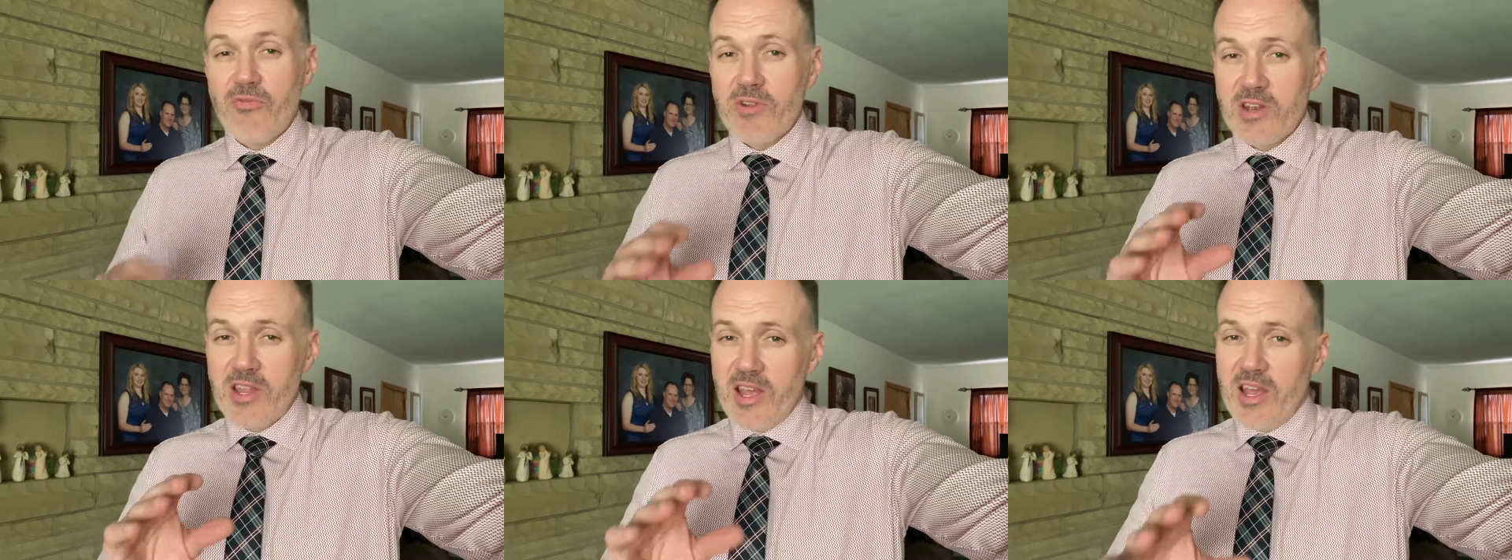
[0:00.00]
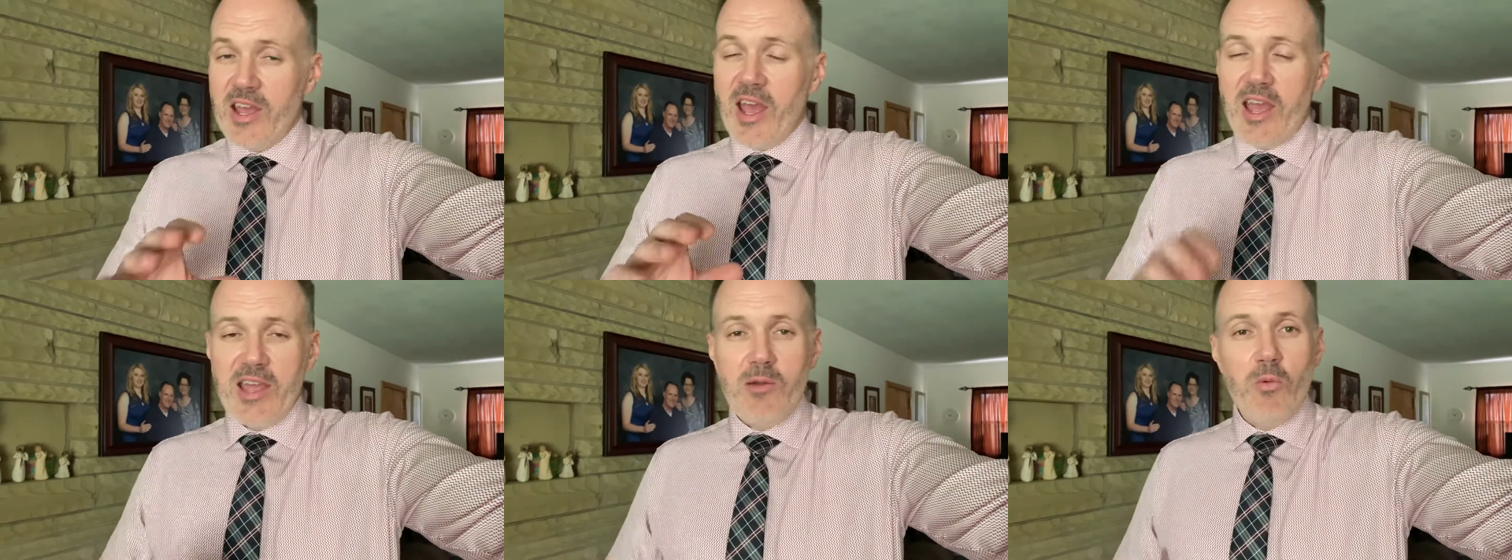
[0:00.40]
and
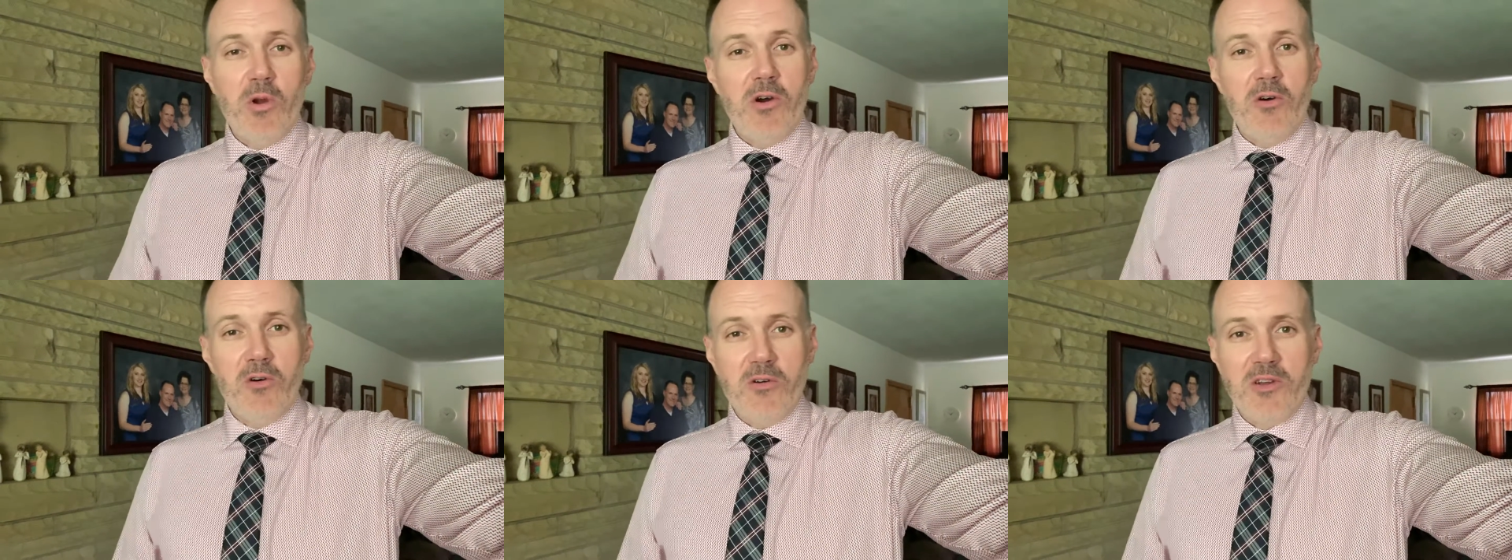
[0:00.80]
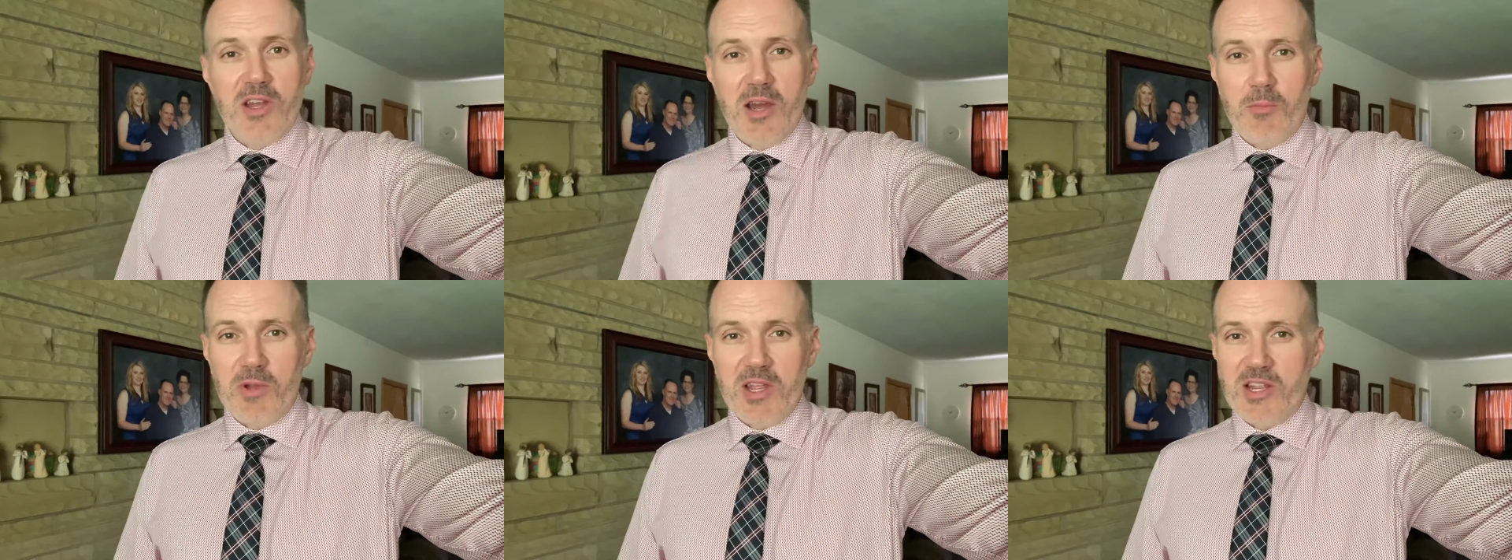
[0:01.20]
he will
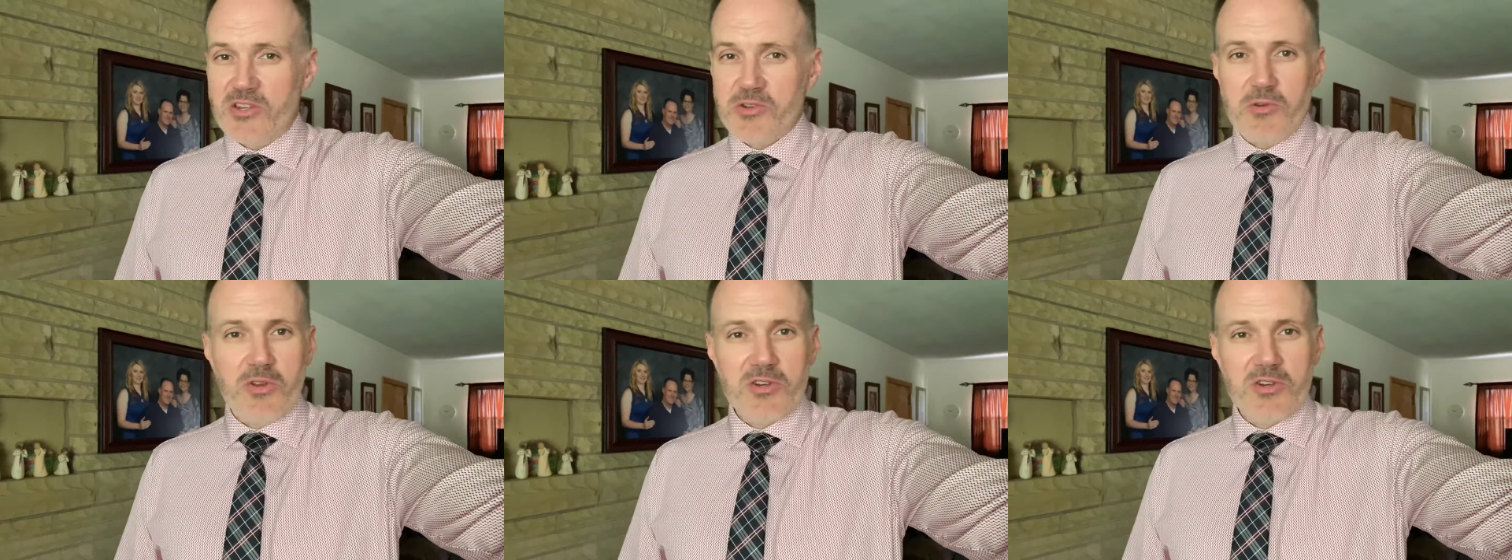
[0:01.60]
come against you.